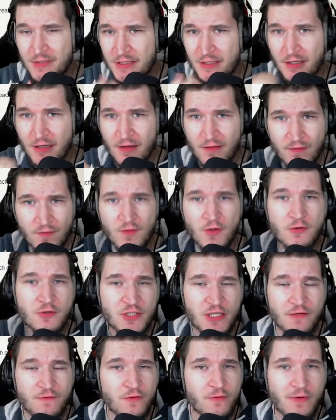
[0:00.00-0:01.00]
Because No
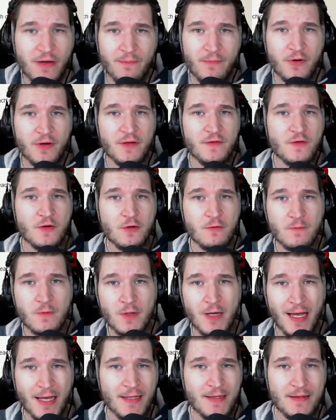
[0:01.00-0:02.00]
Shave November is
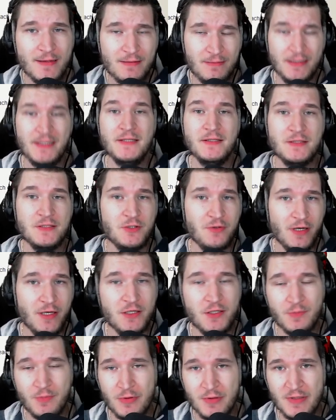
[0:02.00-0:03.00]
over, I did try
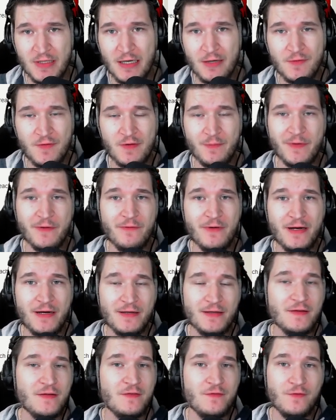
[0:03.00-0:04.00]
to put out some
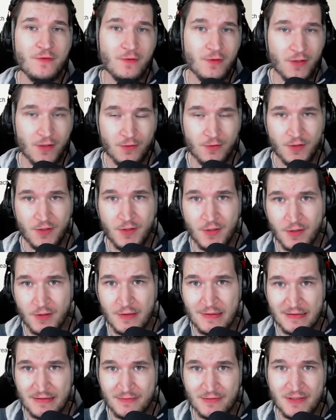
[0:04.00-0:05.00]
awareness for the good
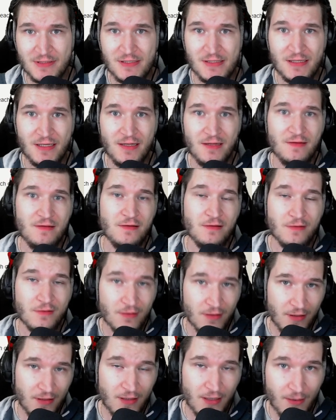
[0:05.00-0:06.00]
cause, which is
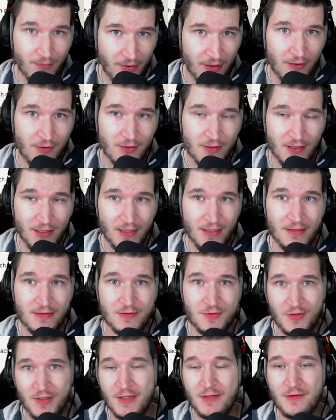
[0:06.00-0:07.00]
talking about
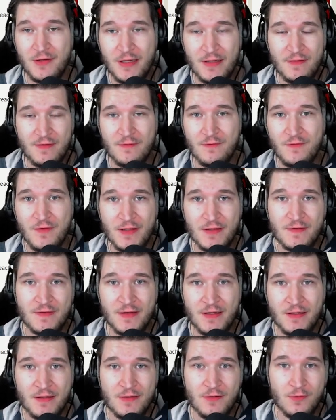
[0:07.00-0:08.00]
and trying to get some things
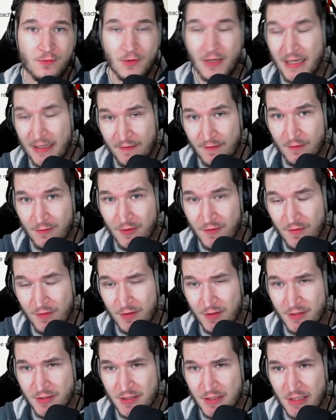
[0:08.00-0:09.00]
into cancer
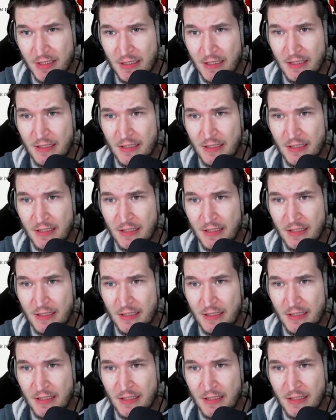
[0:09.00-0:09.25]
research.